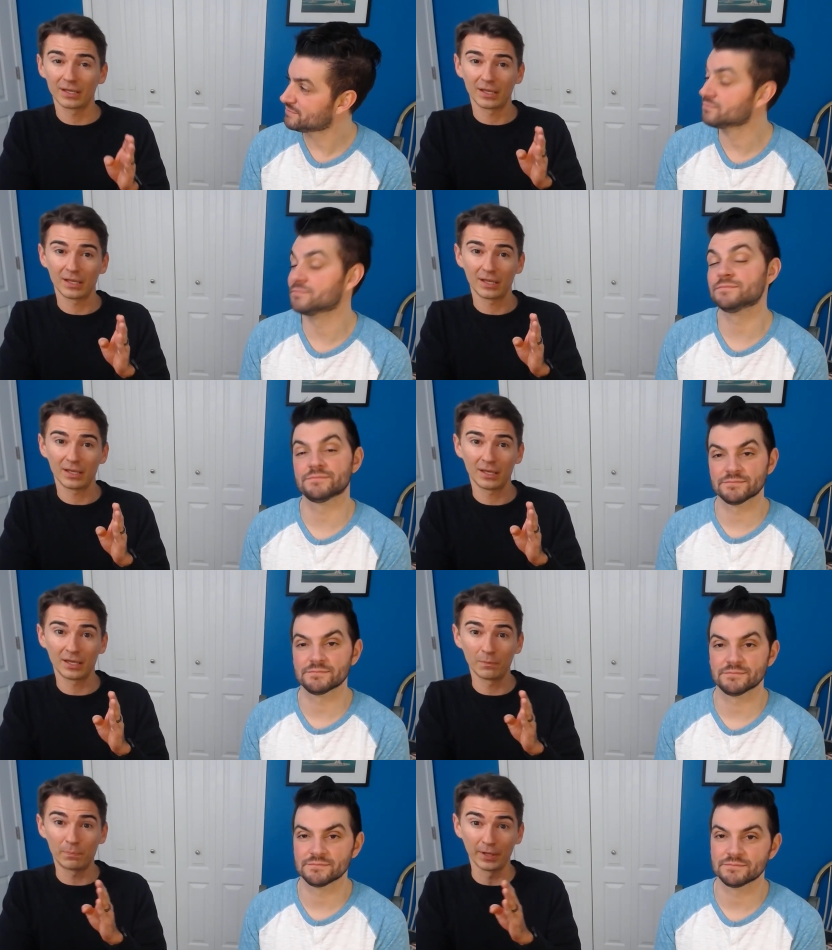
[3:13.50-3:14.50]
Speaker 1: Mm.
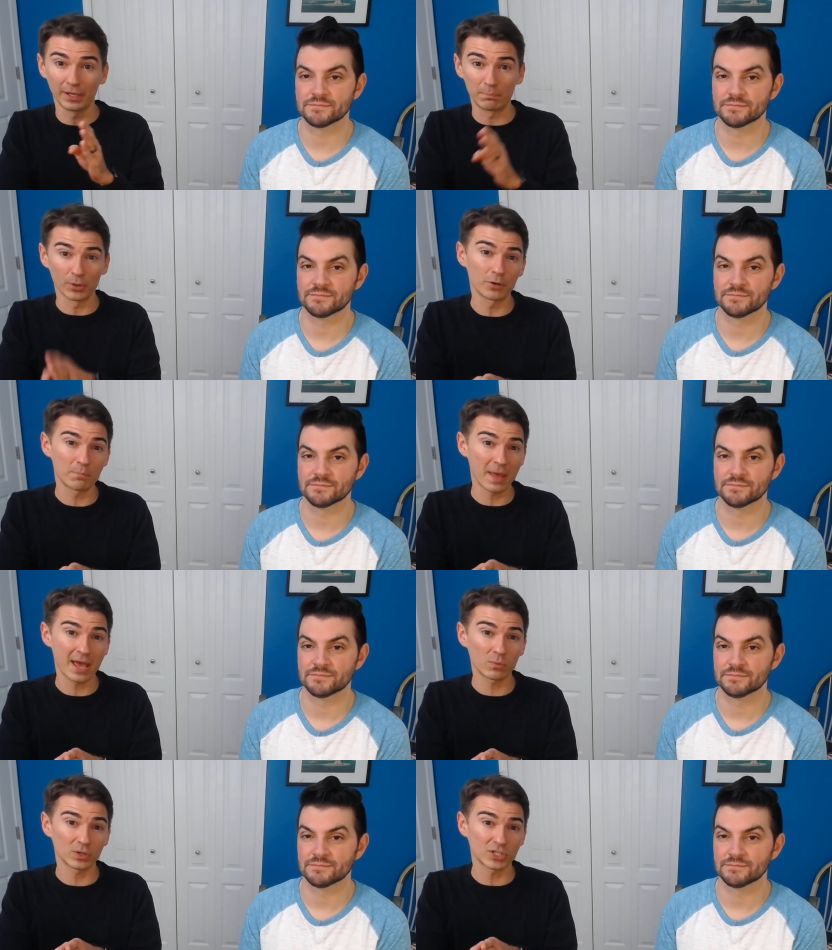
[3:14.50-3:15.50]
He played
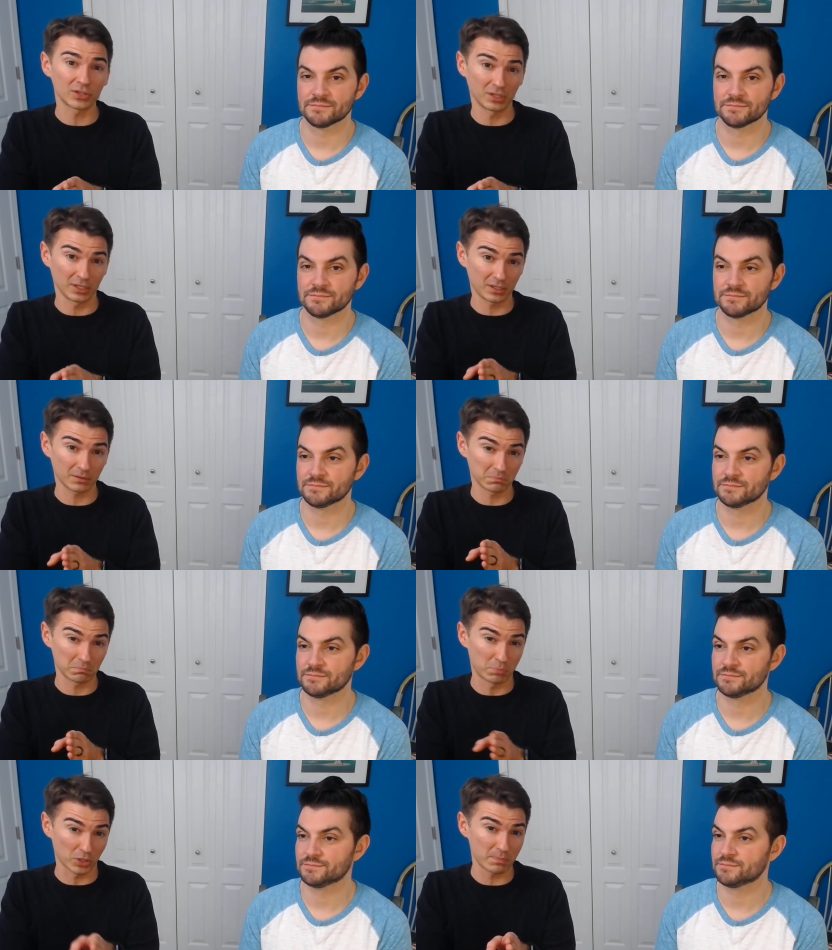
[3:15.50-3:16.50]
Birdman, which I think
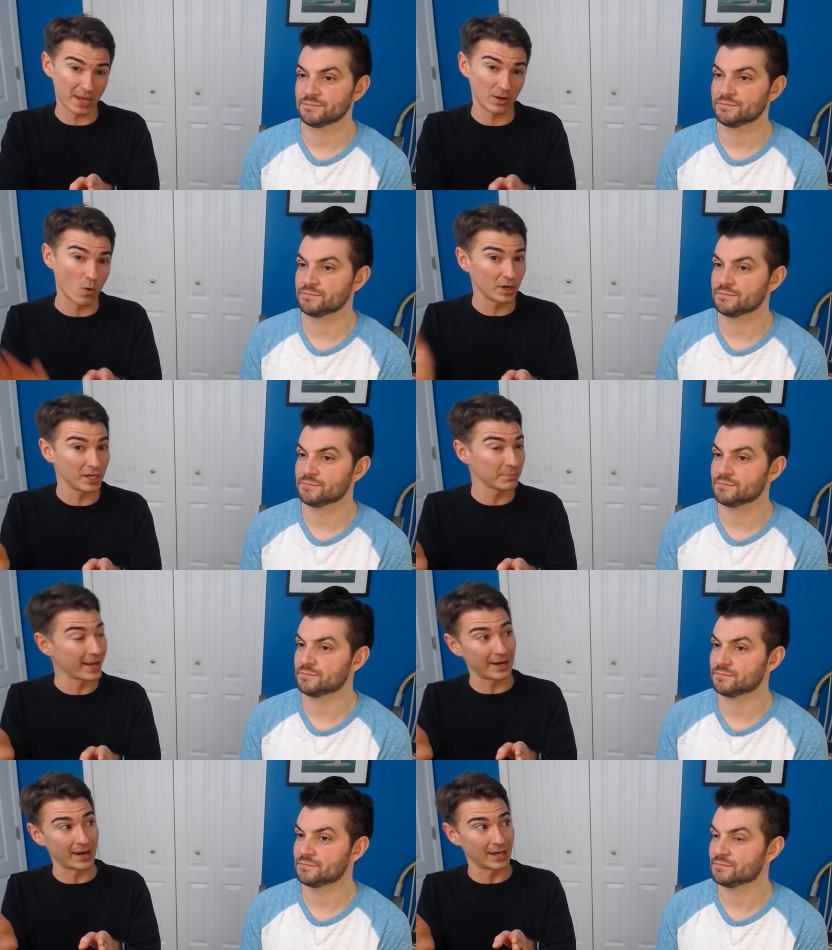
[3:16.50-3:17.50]
Birdman or him
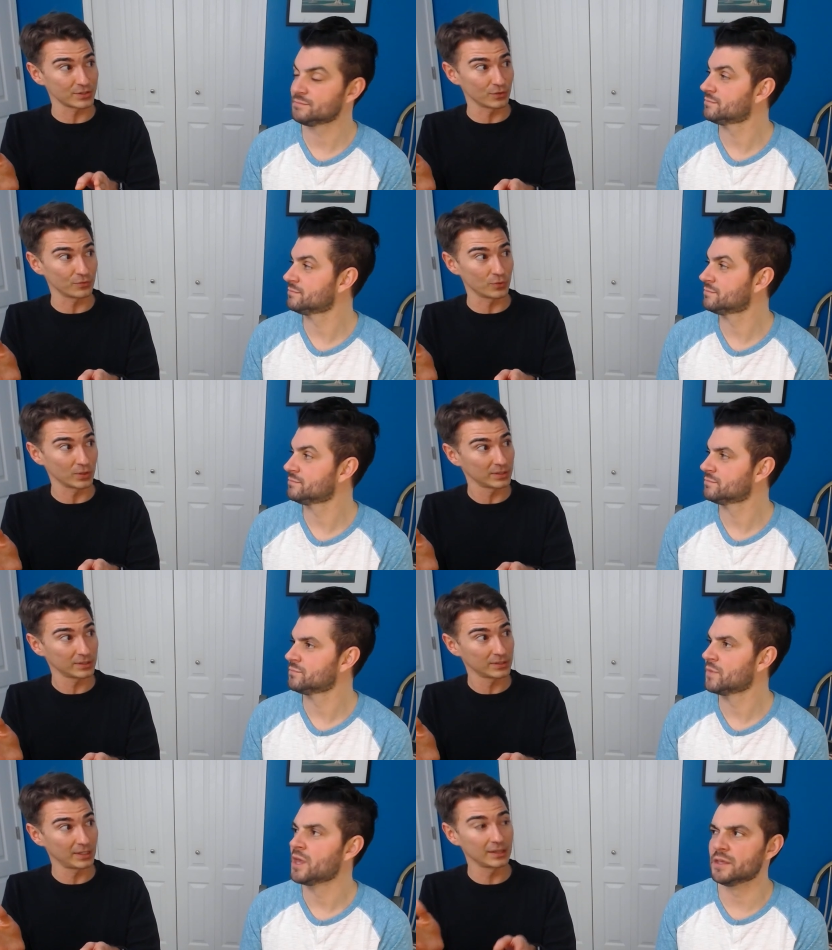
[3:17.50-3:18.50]
got an Oscar
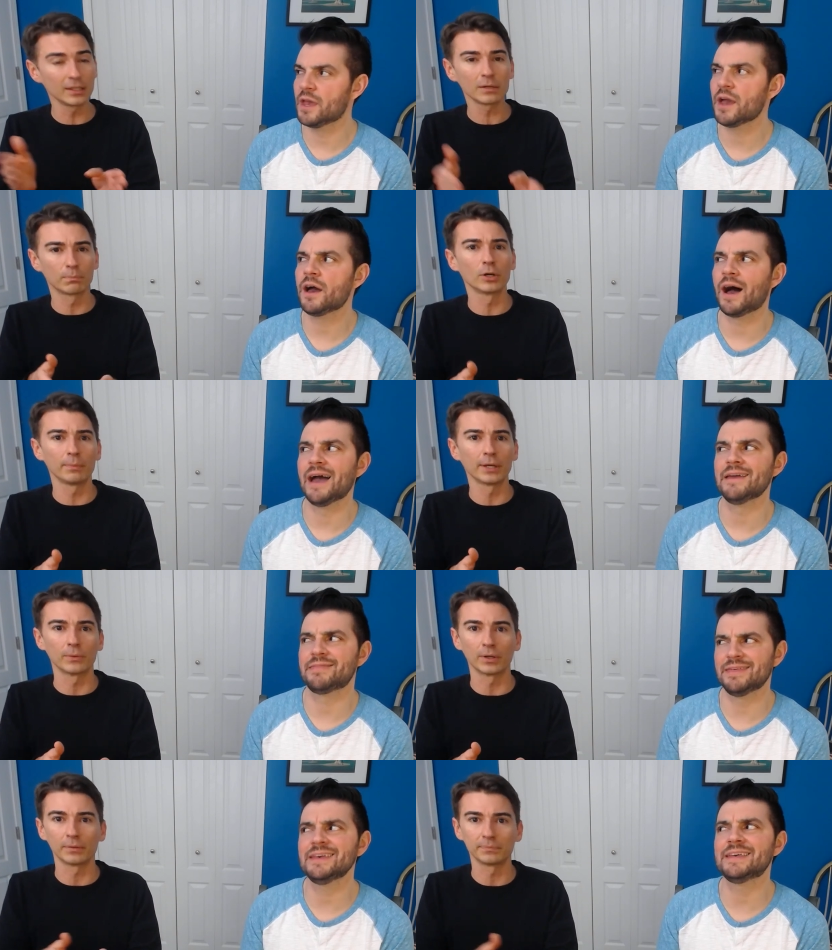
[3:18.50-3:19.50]
for. I yeah, Birdman
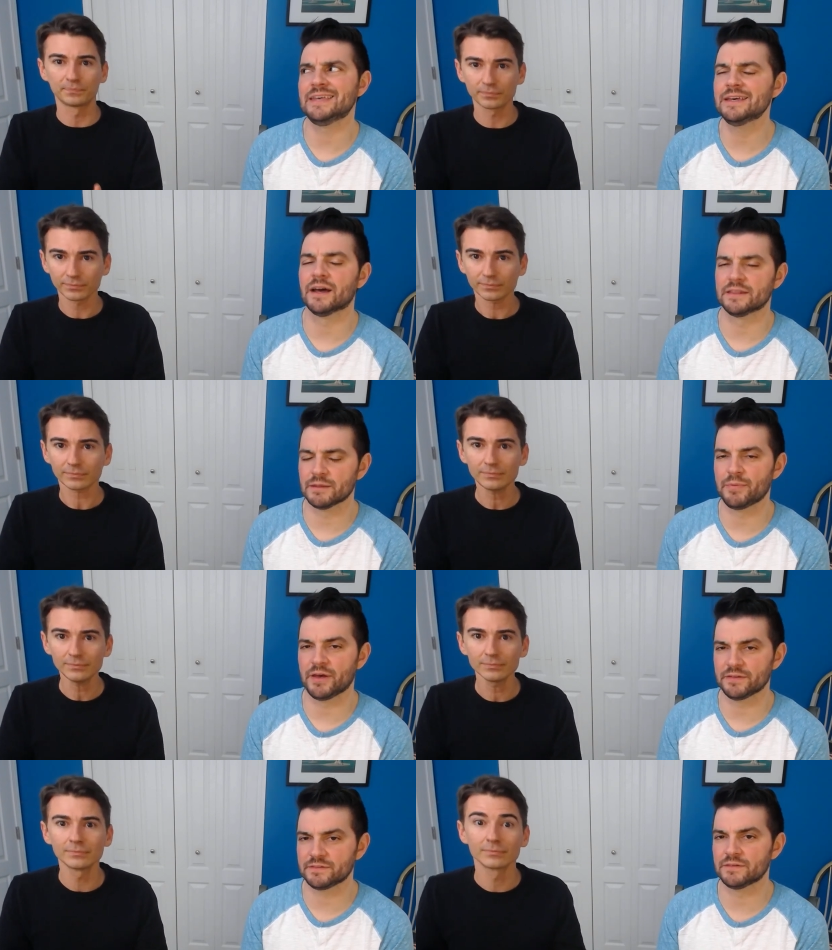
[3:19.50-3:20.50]
I was. think
Speaker 2: he got the
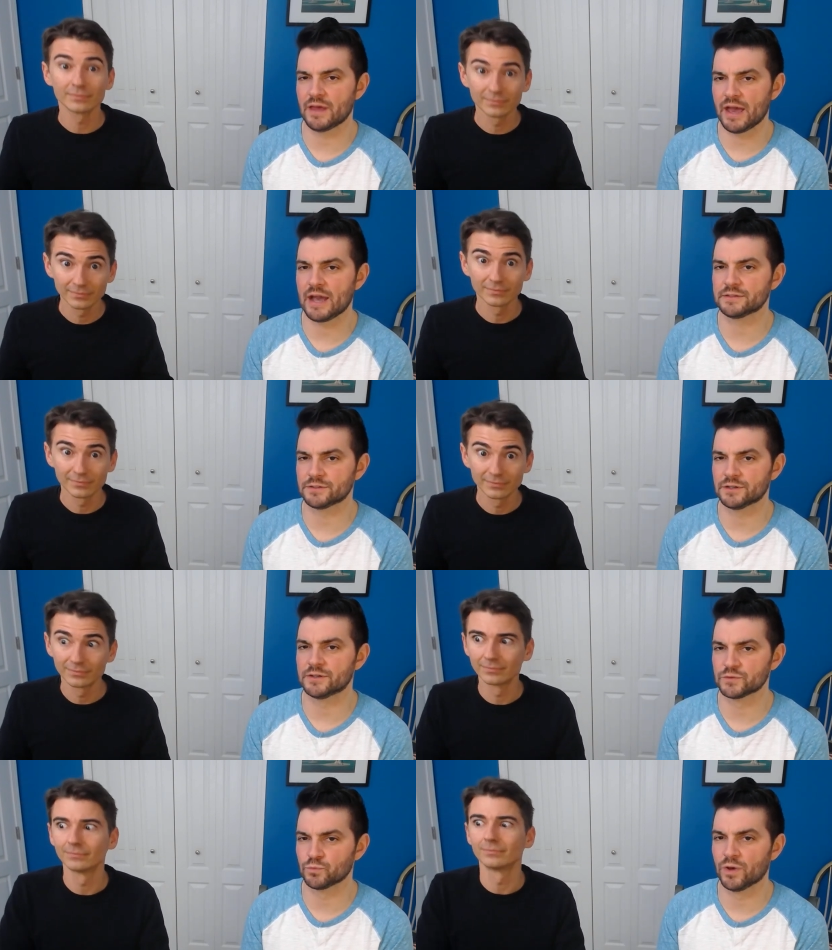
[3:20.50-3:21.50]
best actor
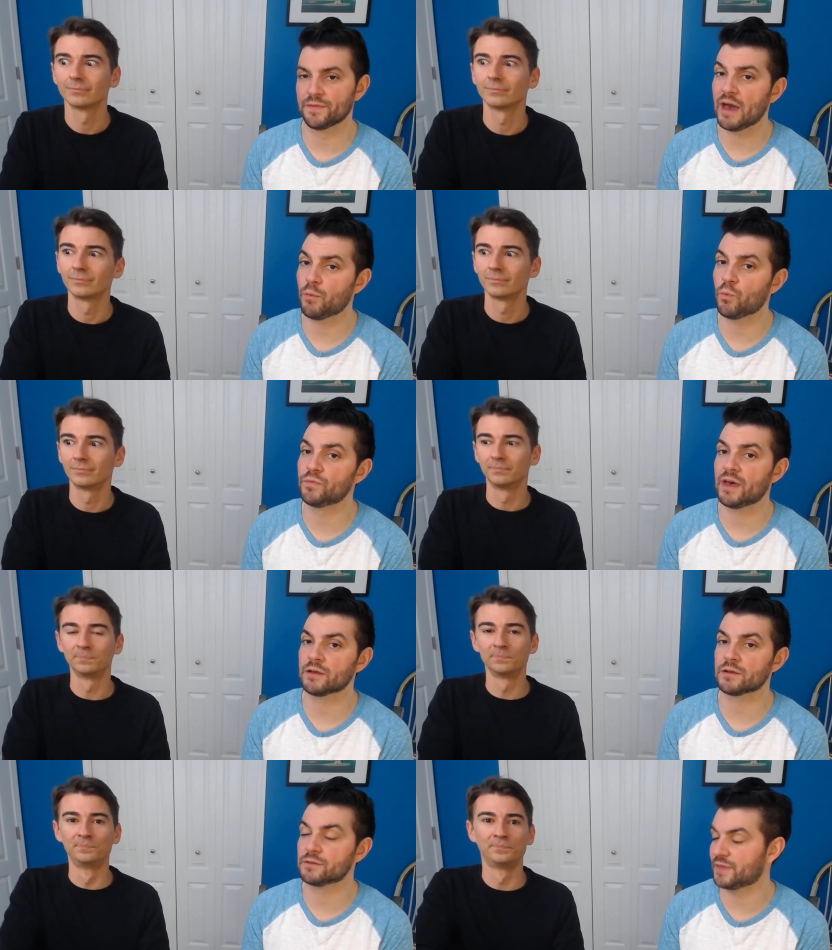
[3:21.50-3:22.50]
as well. That
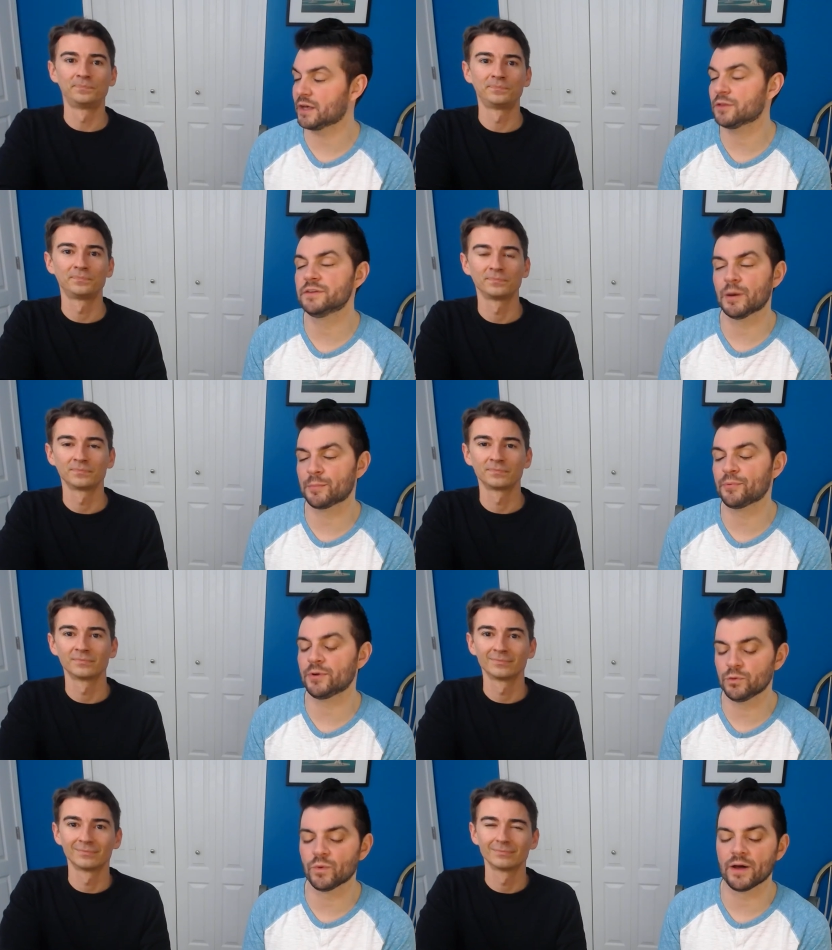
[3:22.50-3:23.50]
that mm. that cleaned up
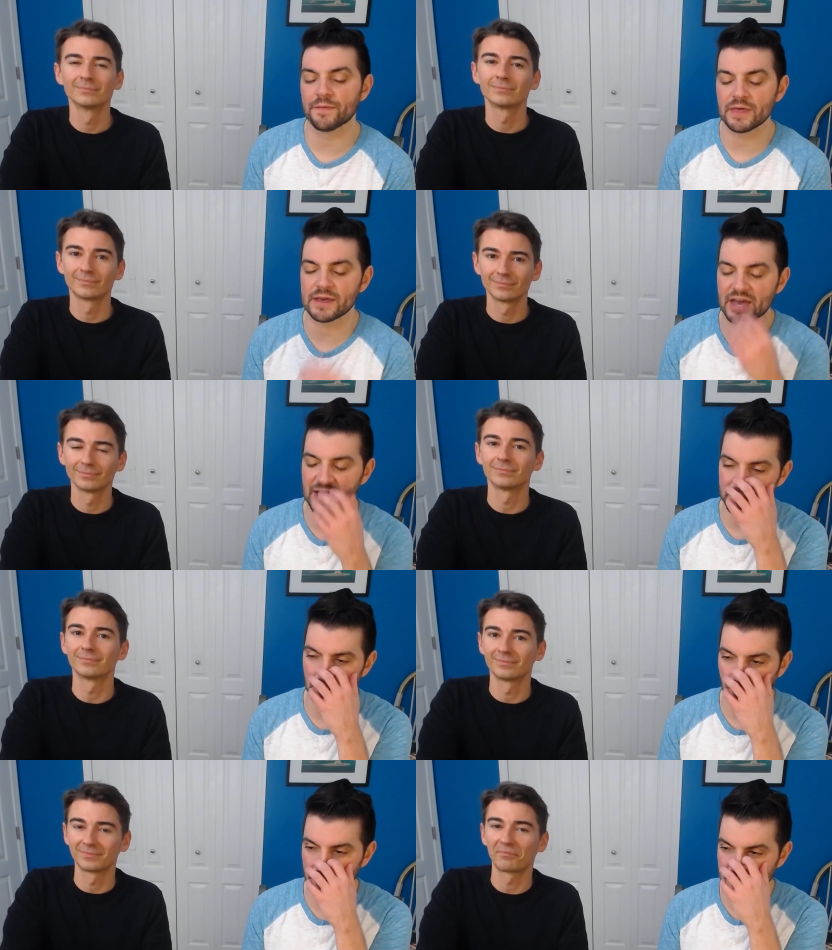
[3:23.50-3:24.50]
pretty well at the Academy
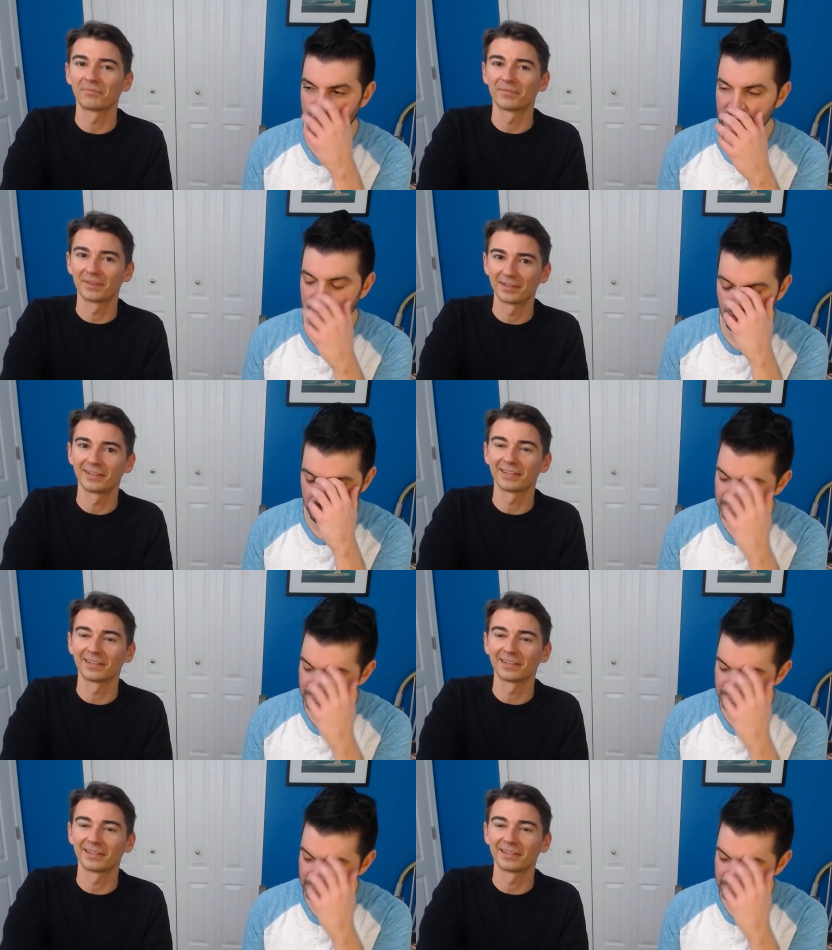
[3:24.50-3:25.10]
Awards that year.